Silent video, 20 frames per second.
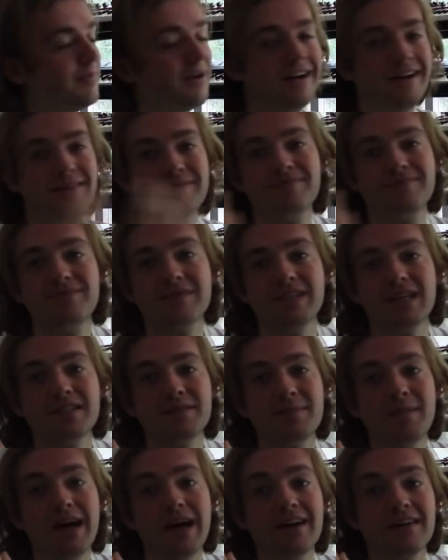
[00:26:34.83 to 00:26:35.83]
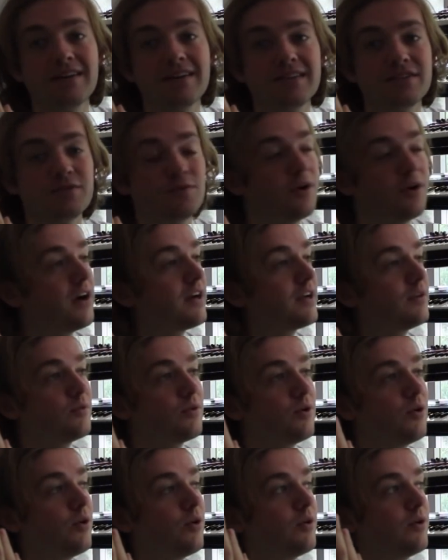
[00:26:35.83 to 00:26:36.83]
But doesn't matter. It's rock and
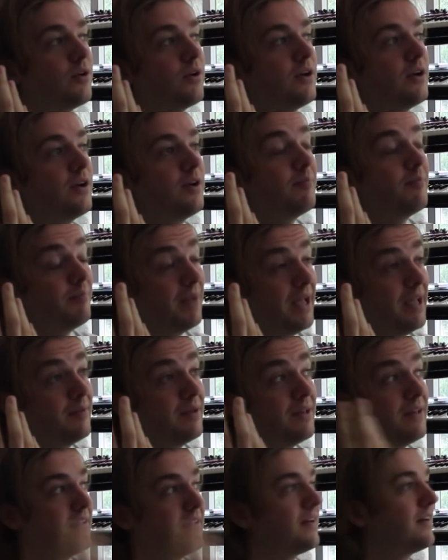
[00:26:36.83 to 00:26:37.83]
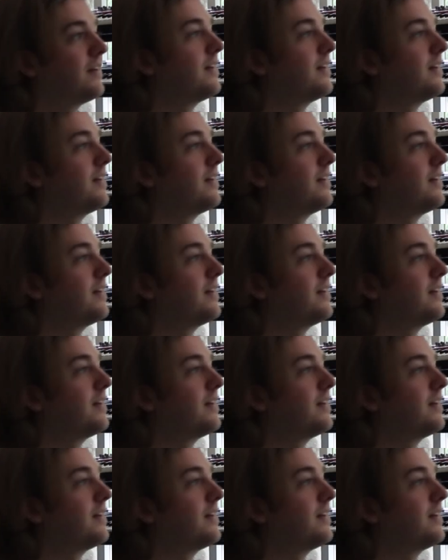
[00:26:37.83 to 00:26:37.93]
roll, baby.